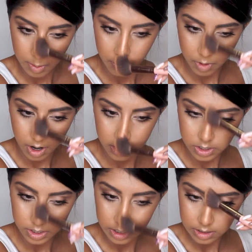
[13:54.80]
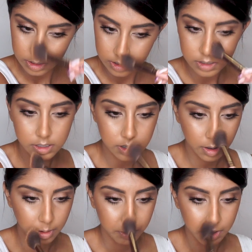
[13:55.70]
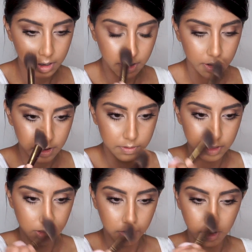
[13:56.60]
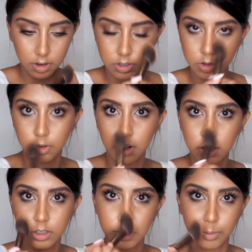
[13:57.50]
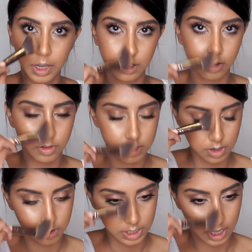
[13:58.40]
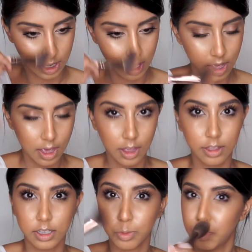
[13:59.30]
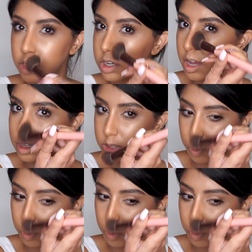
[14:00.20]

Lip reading: brush some of the contour onto my nose using this brush as